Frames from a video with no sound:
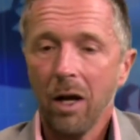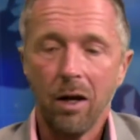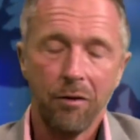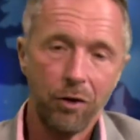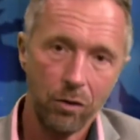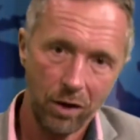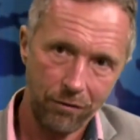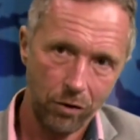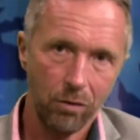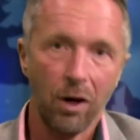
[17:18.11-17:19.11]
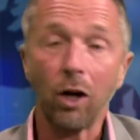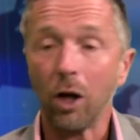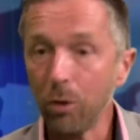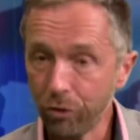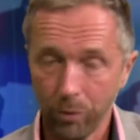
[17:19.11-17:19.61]
if you, if you
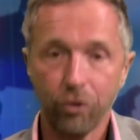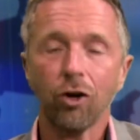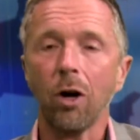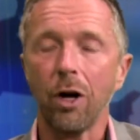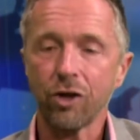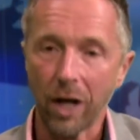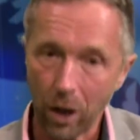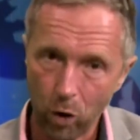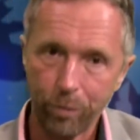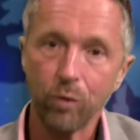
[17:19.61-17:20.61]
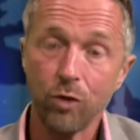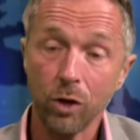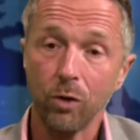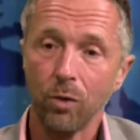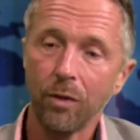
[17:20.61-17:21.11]
go to a church, and I hope you
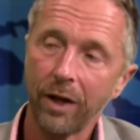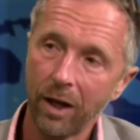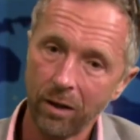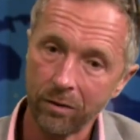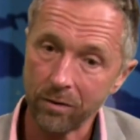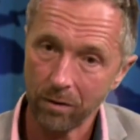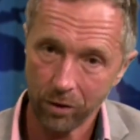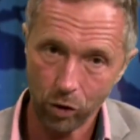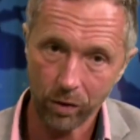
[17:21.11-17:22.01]
do, then you